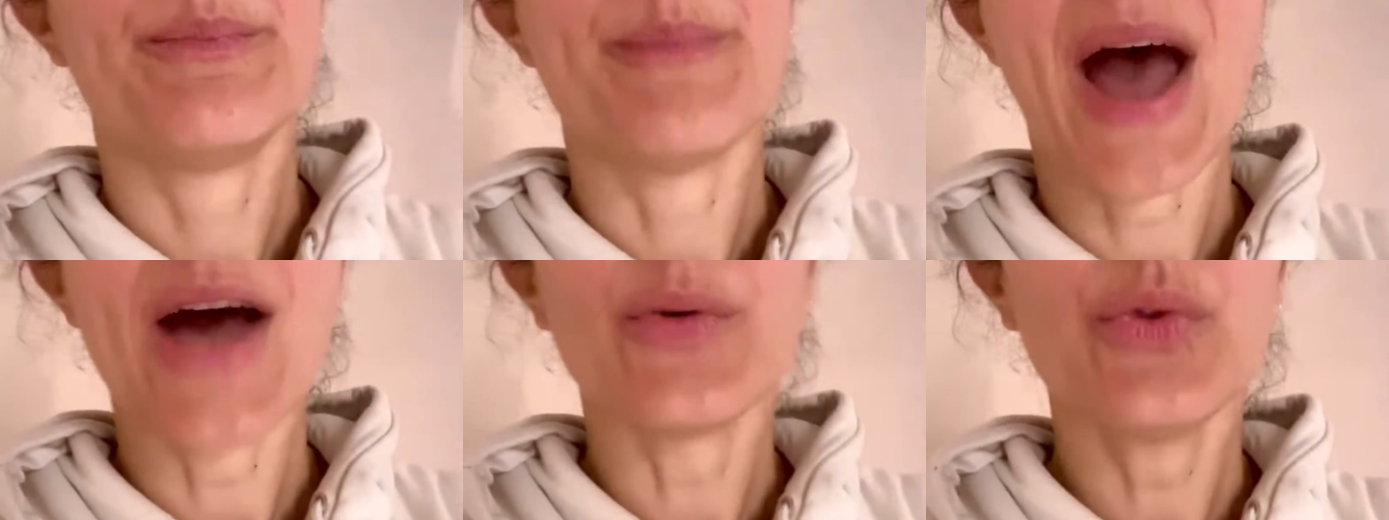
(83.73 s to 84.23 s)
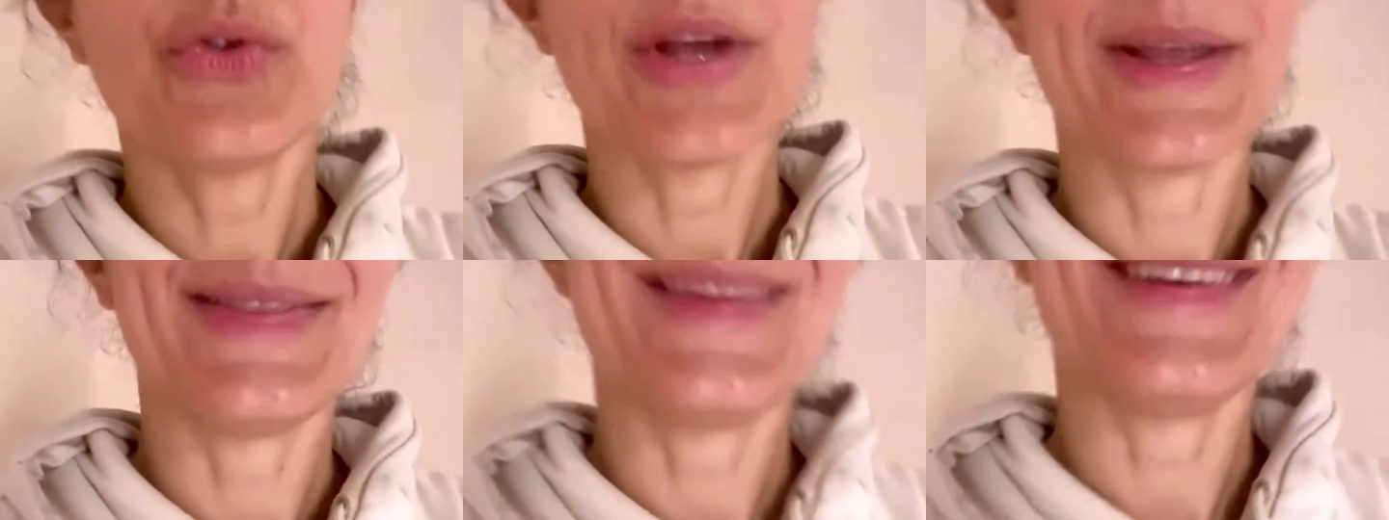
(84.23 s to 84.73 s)
mount
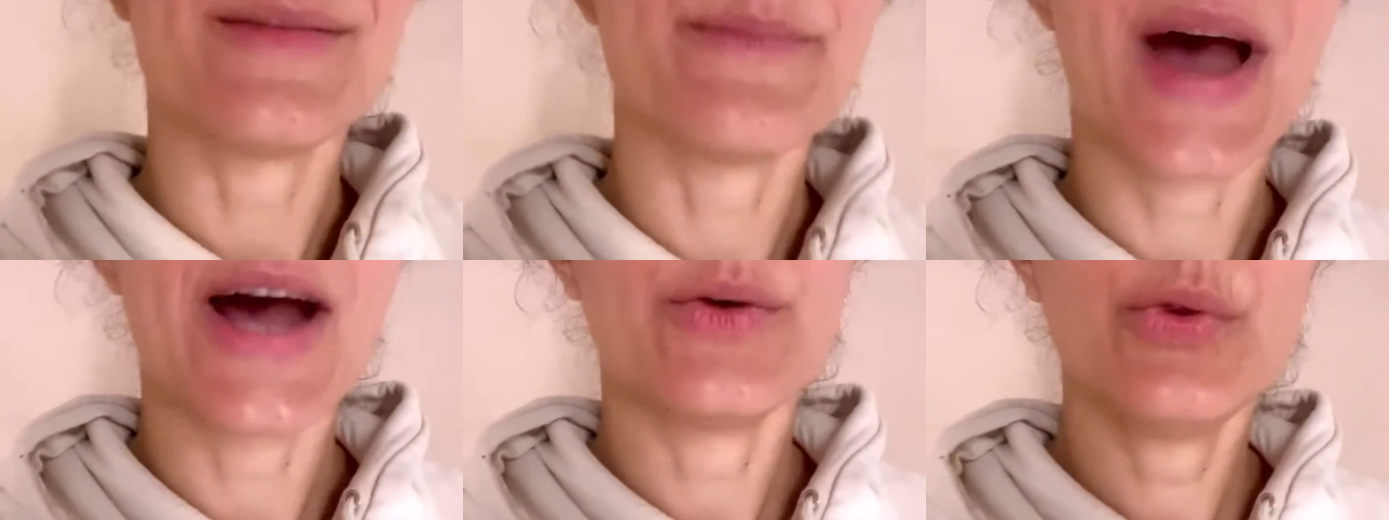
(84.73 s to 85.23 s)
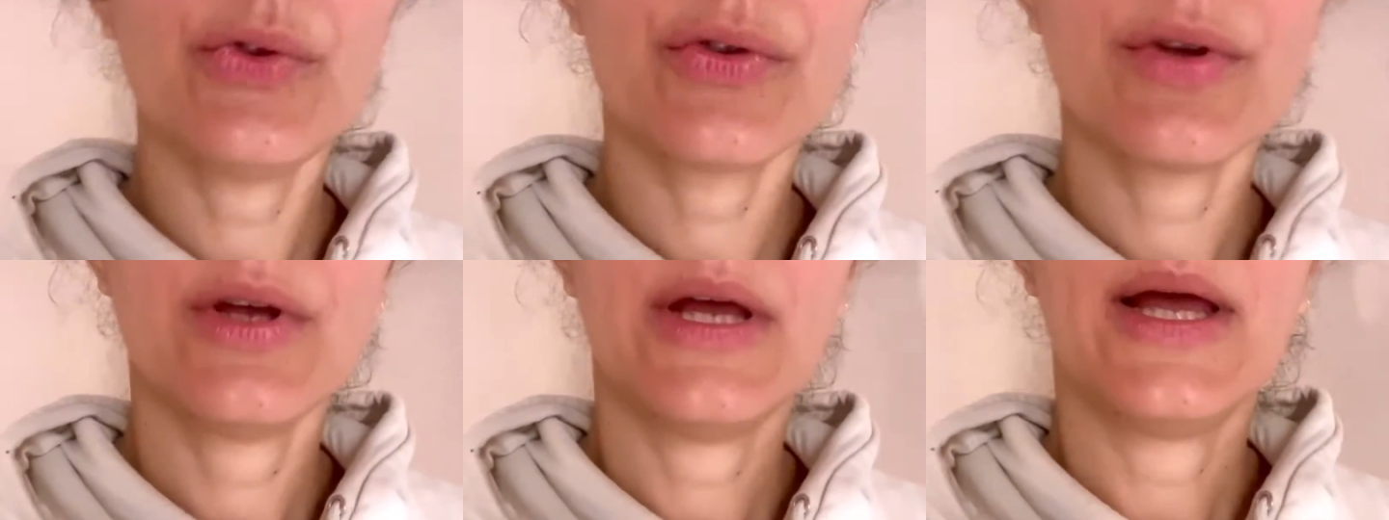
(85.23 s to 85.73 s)
and
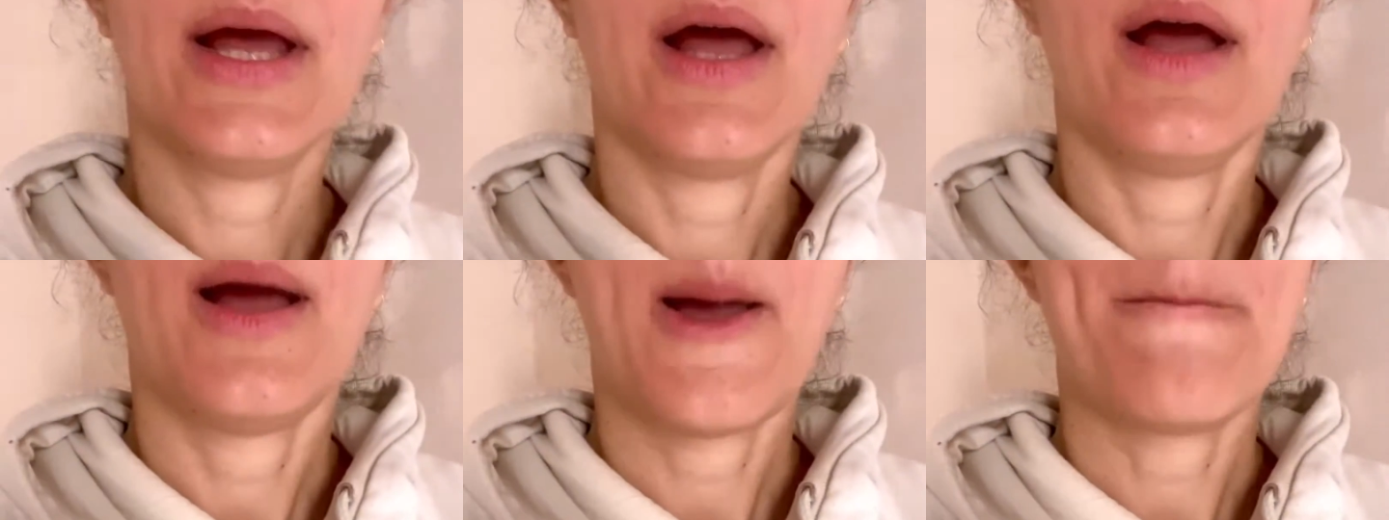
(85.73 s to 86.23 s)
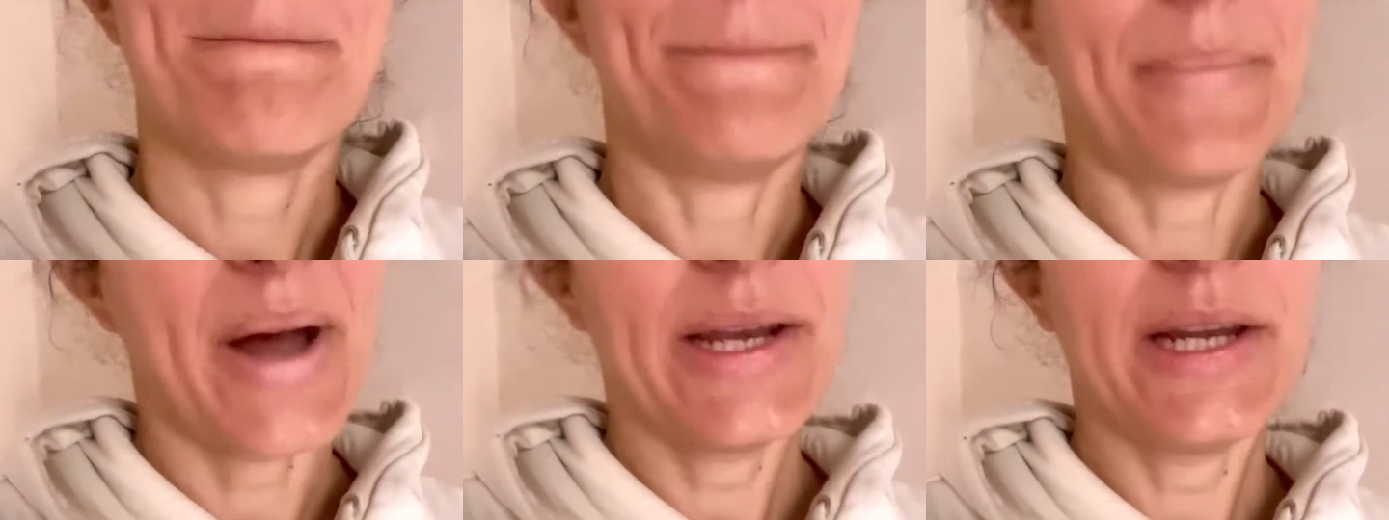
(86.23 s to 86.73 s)
dismount.
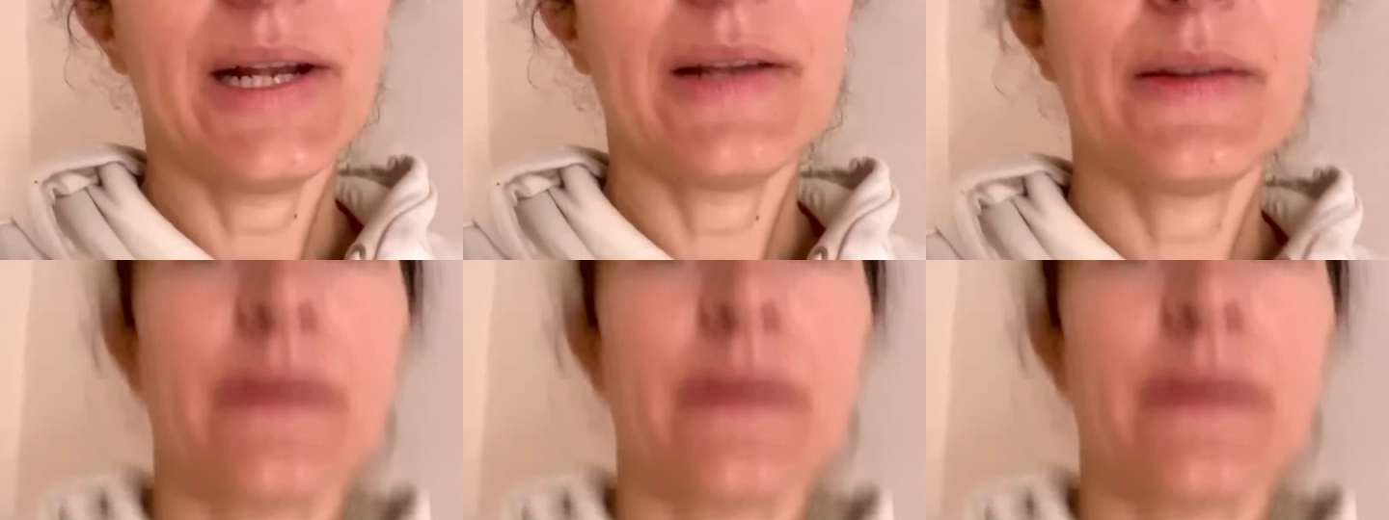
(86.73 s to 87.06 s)
Panels